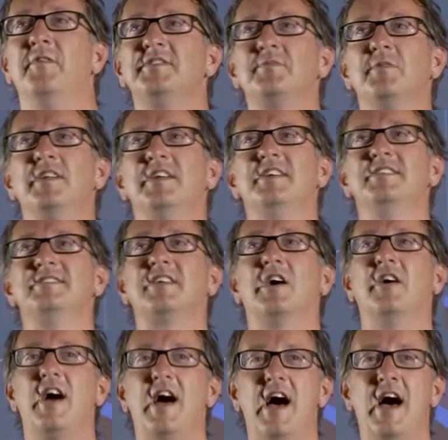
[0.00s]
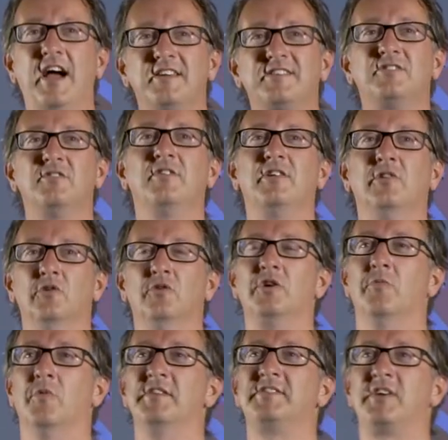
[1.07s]
First one is, actually
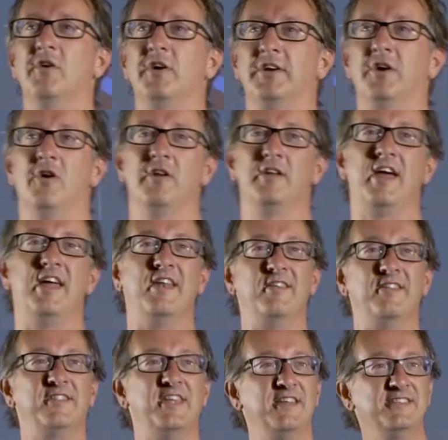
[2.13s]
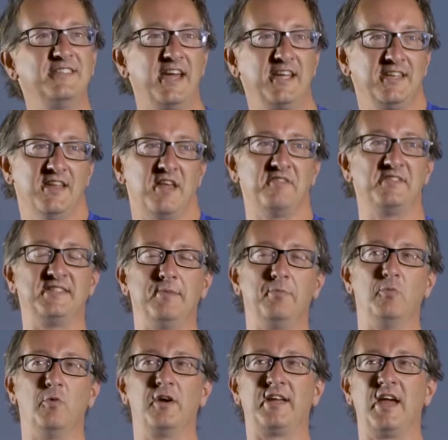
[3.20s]
look at what's going on and then take another
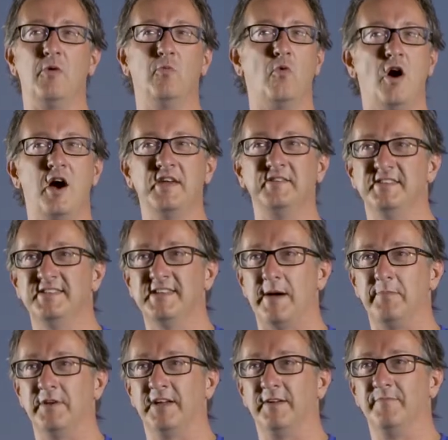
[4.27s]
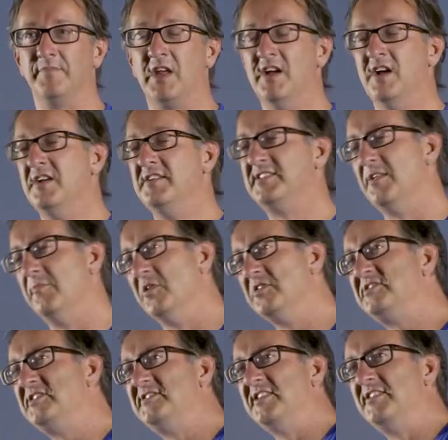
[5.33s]
step and work out, why is this happening? So the
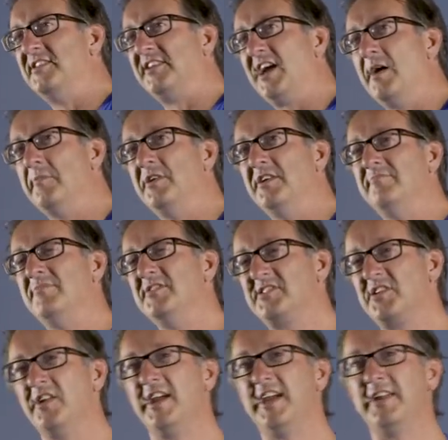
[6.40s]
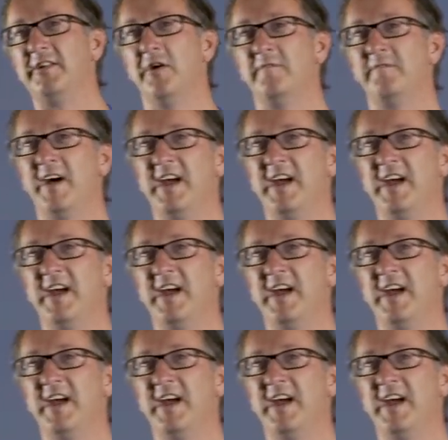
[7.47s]
monster's in the cupboard, it's going to eat her